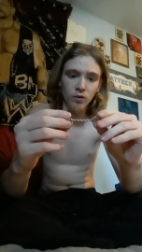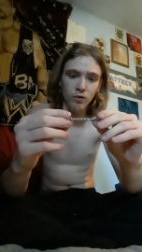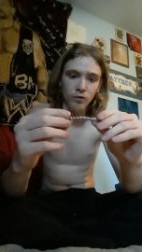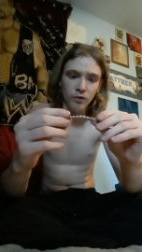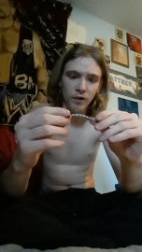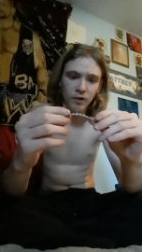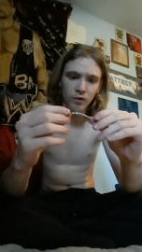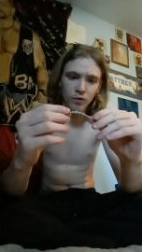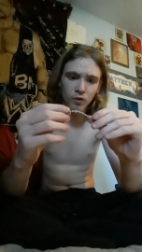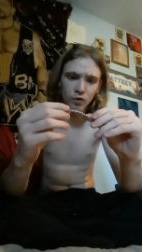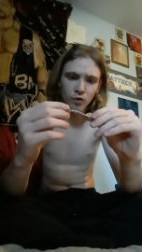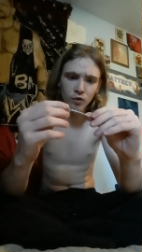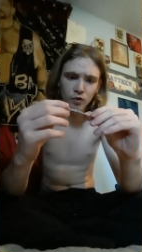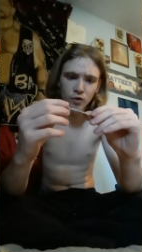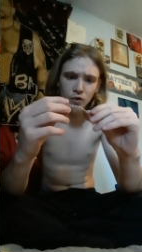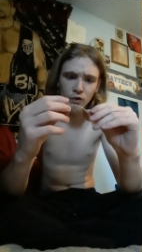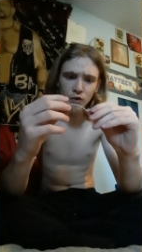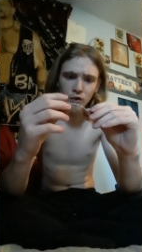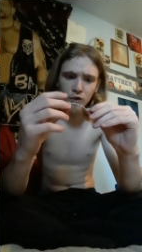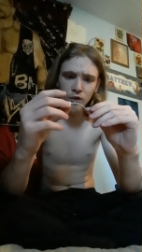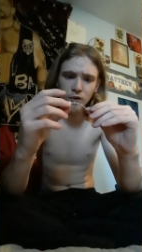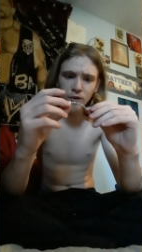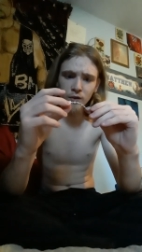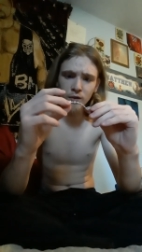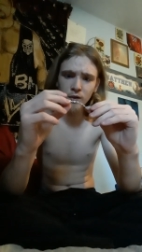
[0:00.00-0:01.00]
They look
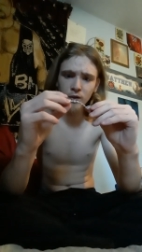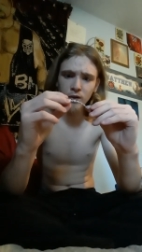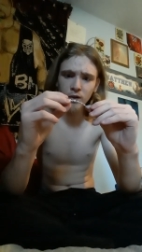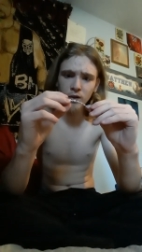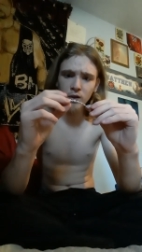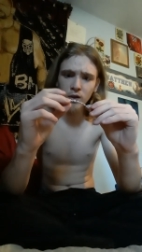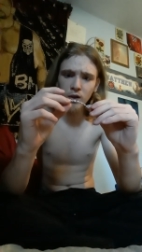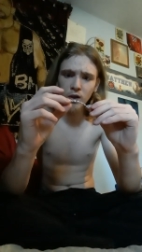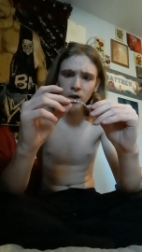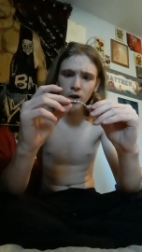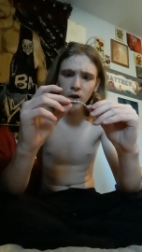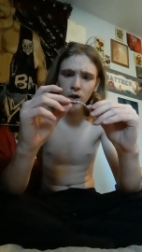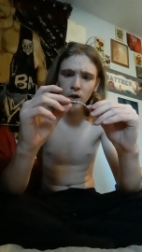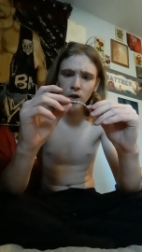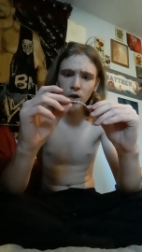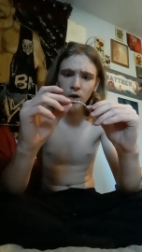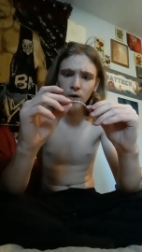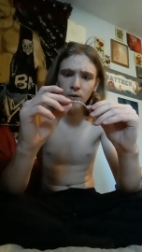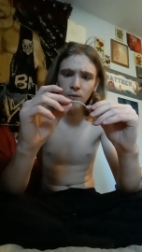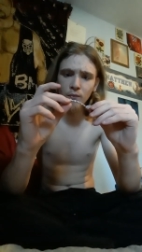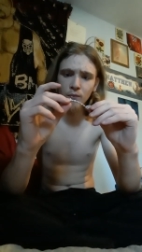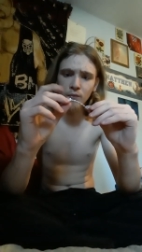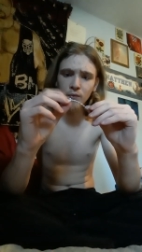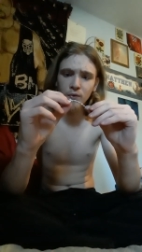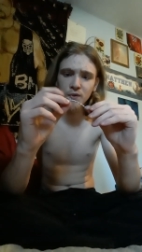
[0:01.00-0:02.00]
good.
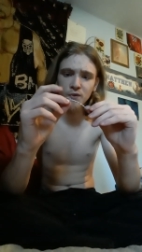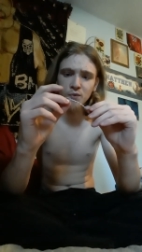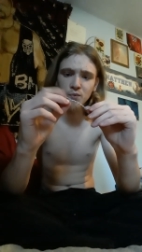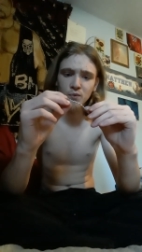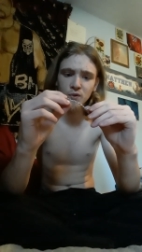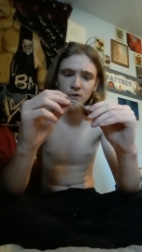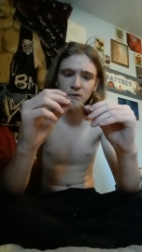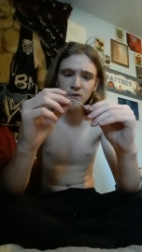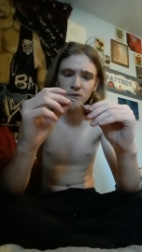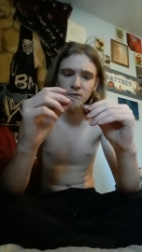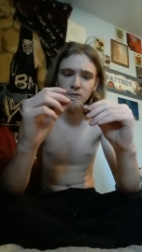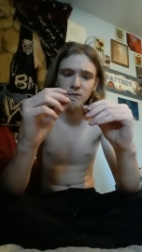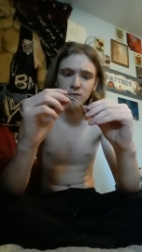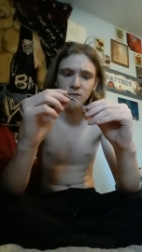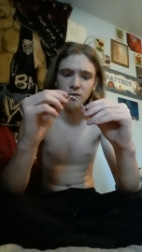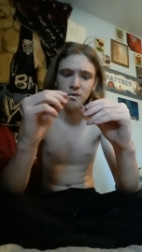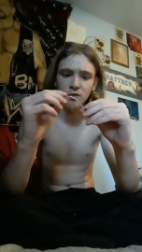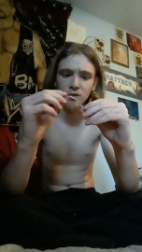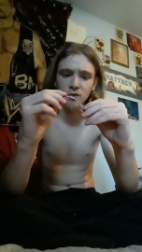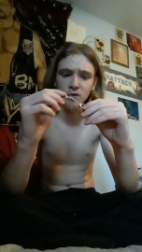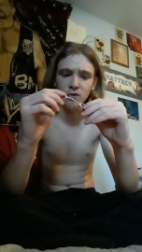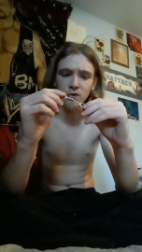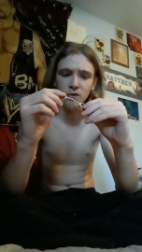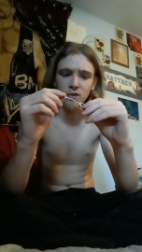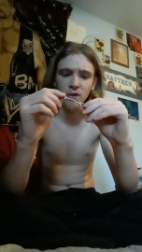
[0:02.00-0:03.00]
This one
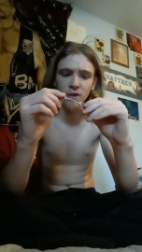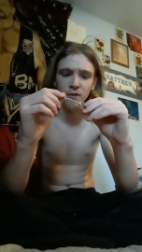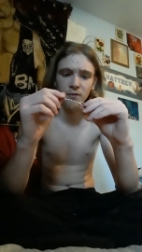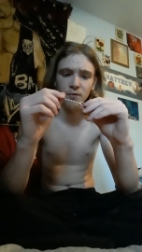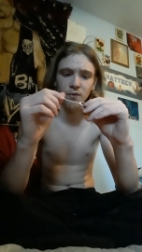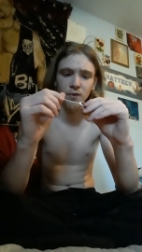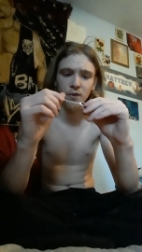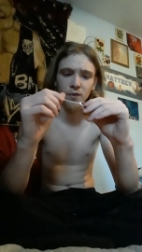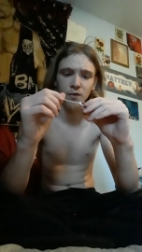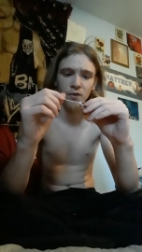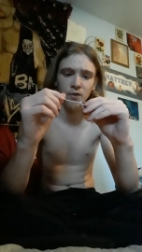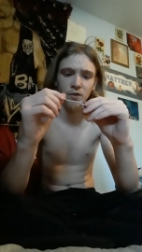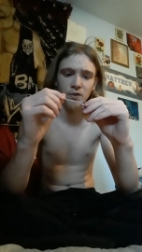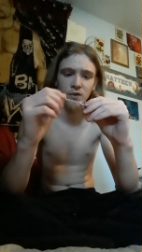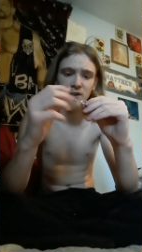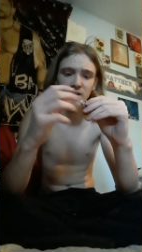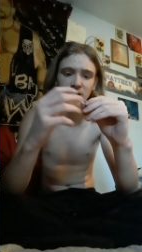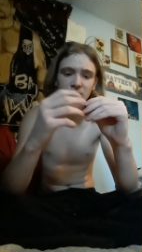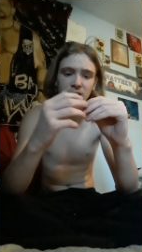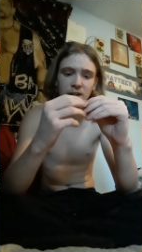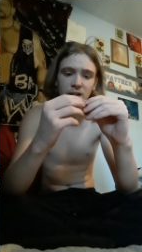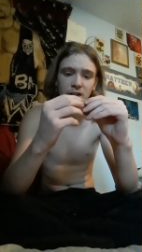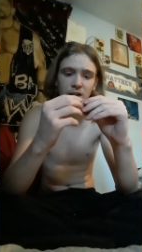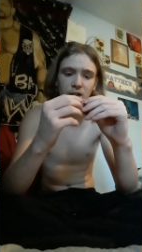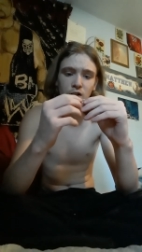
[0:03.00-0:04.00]
definitely looks
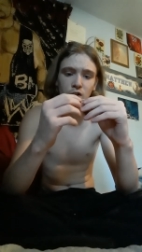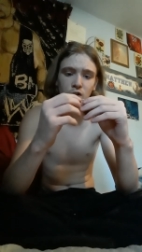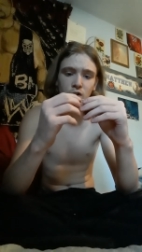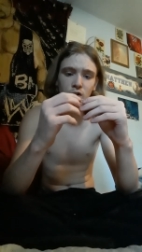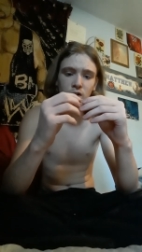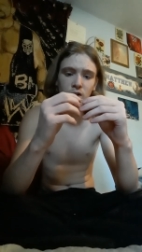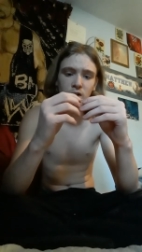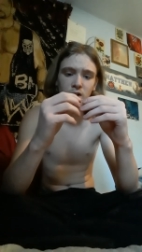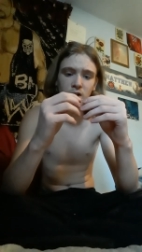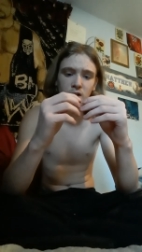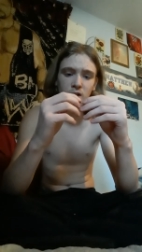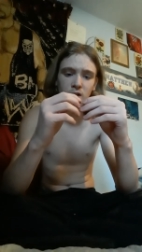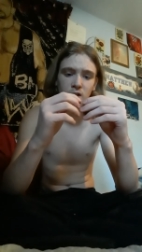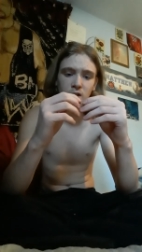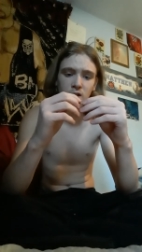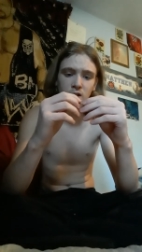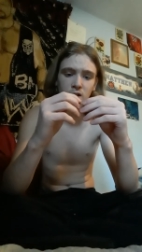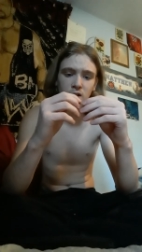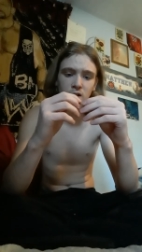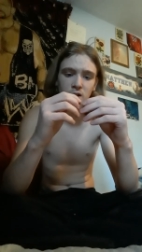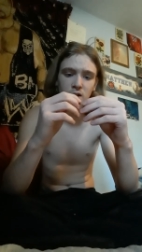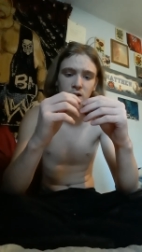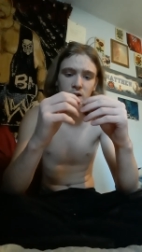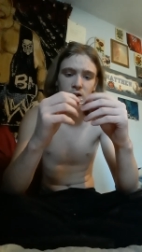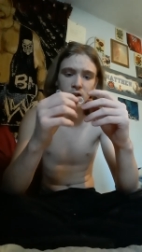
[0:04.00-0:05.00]
thicker than
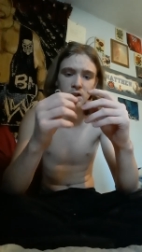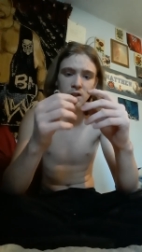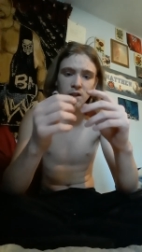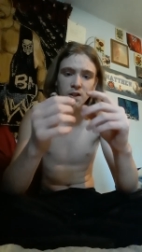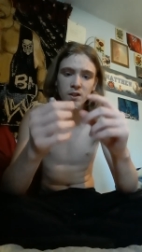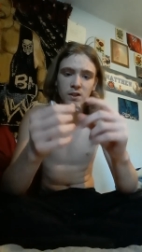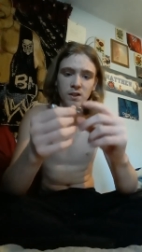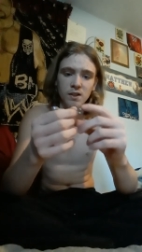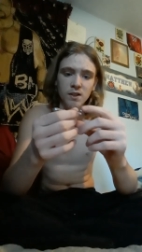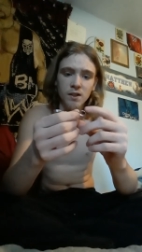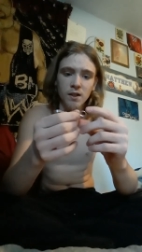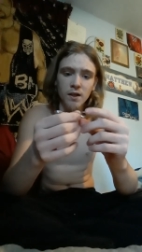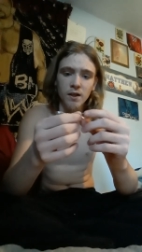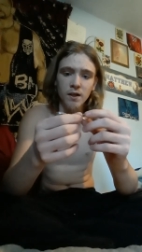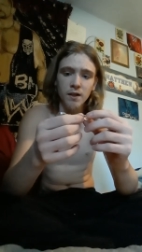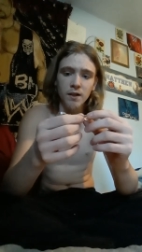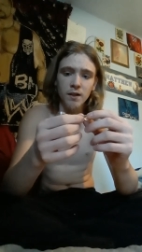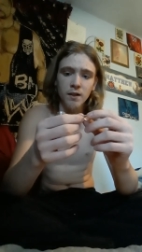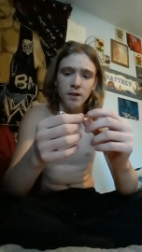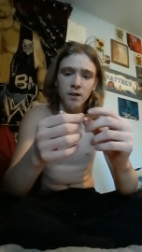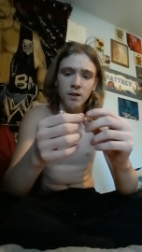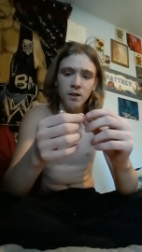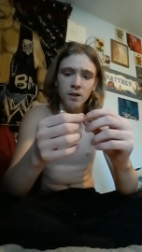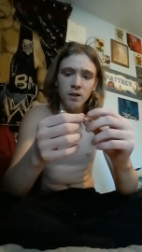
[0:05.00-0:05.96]
this side,